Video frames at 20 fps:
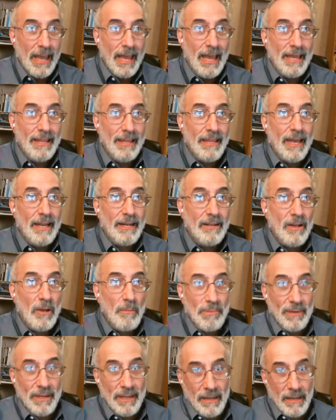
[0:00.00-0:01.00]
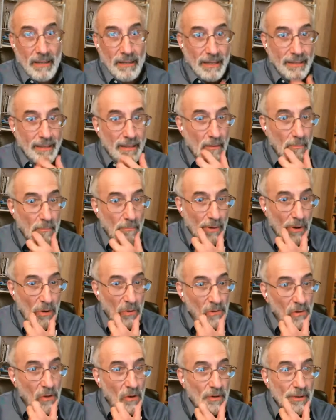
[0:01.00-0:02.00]
and that company collected a
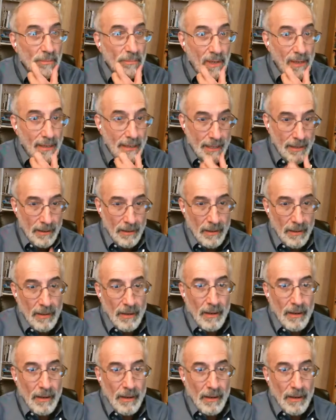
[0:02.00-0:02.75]
boatload of money